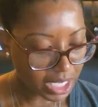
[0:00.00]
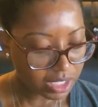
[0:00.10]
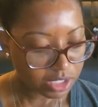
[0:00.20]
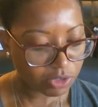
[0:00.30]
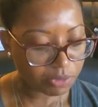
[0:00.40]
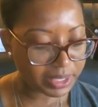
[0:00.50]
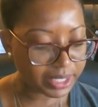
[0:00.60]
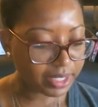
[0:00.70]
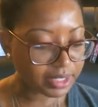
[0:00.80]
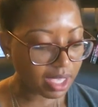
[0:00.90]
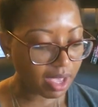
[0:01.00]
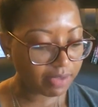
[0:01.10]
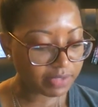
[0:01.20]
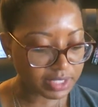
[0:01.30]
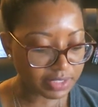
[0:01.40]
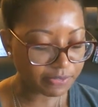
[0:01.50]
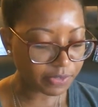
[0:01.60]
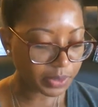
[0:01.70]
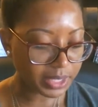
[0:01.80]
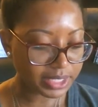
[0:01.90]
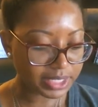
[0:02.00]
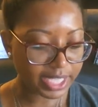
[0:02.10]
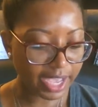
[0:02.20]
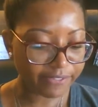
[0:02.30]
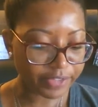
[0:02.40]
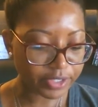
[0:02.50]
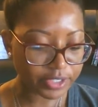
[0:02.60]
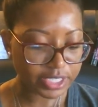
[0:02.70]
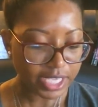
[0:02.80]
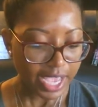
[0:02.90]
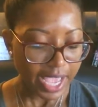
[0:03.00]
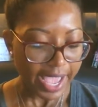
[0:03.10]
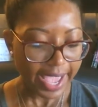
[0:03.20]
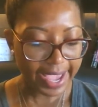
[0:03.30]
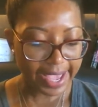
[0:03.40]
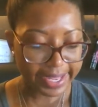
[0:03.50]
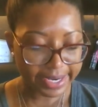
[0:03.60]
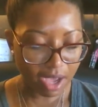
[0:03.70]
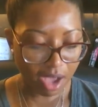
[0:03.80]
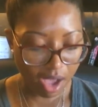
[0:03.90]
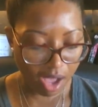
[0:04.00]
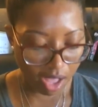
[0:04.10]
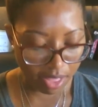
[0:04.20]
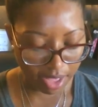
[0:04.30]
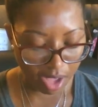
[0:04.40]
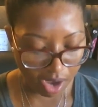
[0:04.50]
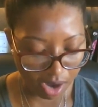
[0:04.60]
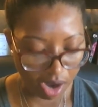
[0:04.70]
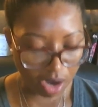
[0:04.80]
So, because of this influence, staffers and are